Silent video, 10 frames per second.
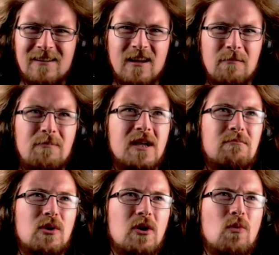A big
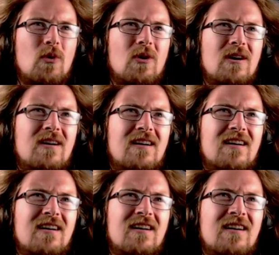boy water.
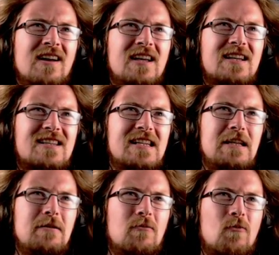You
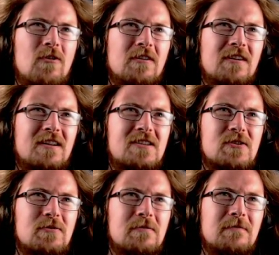see 1,
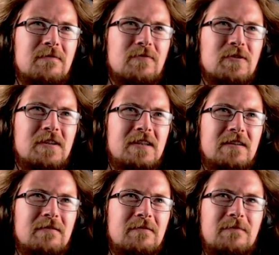2, 3,
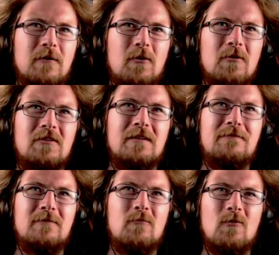4
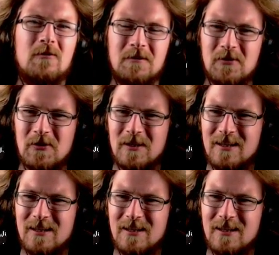different waters.